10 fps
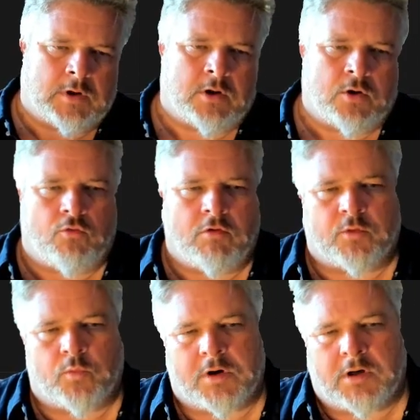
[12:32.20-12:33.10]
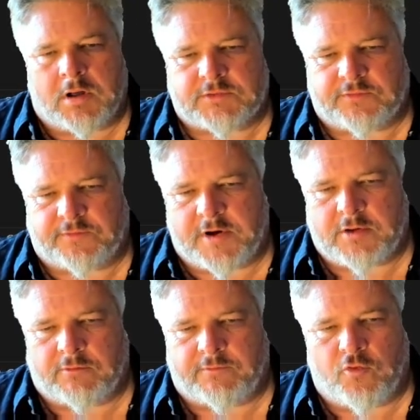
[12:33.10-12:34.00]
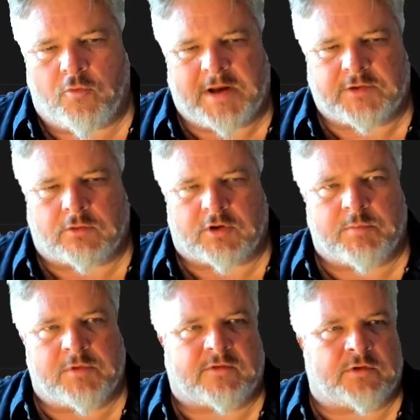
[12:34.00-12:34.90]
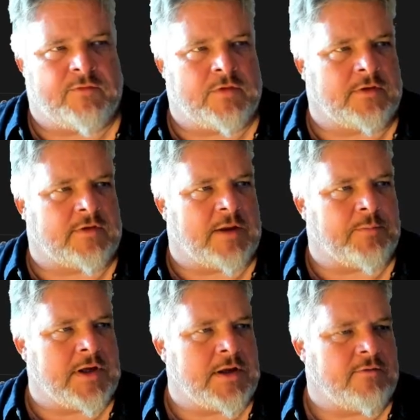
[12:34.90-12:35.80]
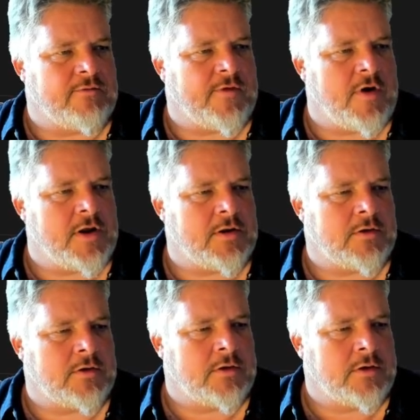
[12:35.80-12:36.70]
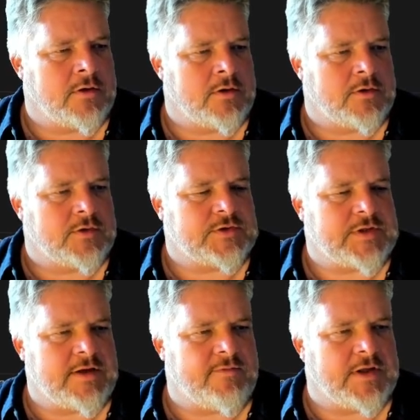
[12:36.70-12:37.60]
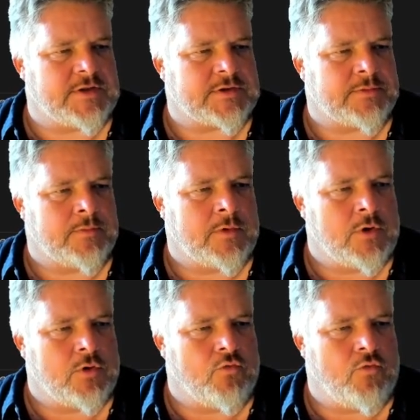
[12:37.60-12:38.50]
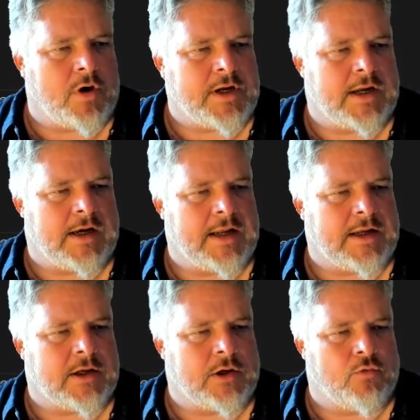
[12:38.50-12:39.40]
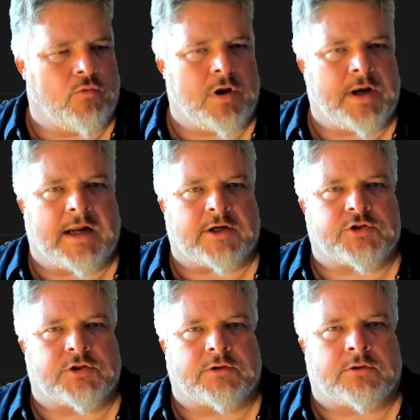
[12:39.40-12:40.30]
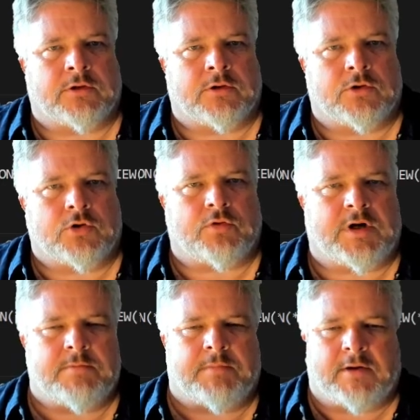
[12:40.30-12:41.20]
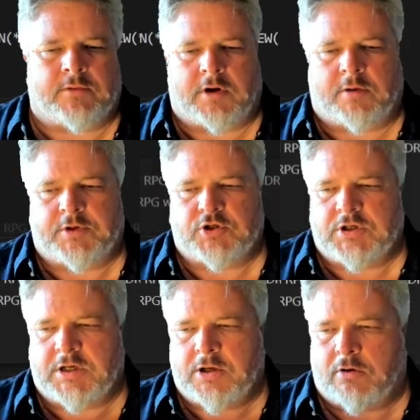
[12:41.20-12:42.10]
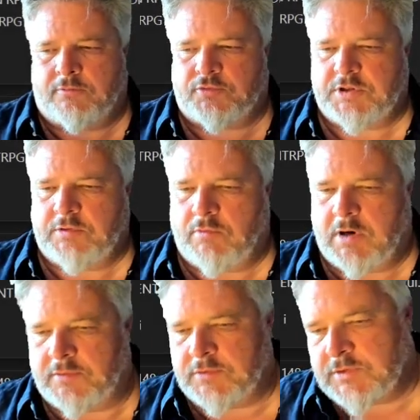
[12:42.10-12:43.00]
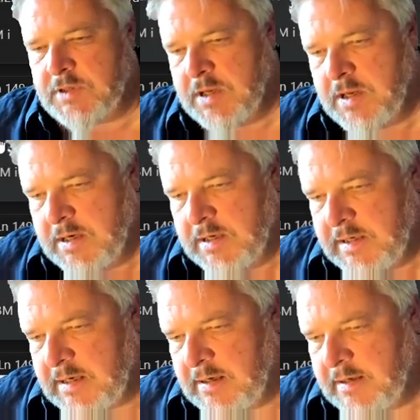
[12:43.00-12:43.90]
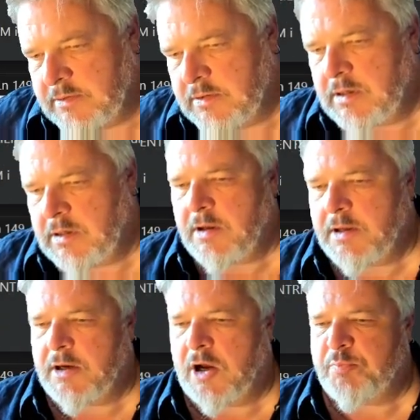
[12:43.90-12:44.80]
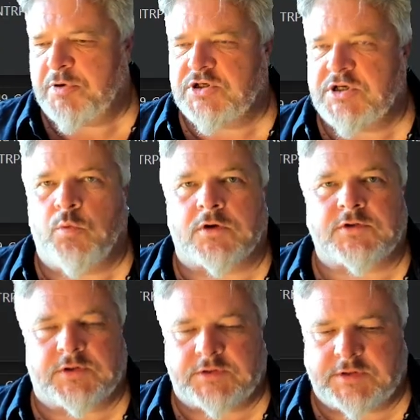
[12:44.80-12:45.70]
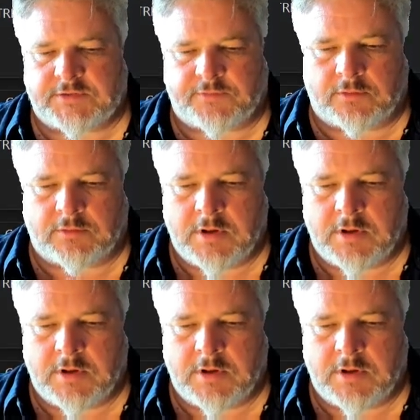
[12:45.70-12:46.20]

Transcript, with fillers: Run one last final format documents and everything's happy. File, save it, right click, run action, create bound RPG, off she runs, Nick Litten client RPG was successful.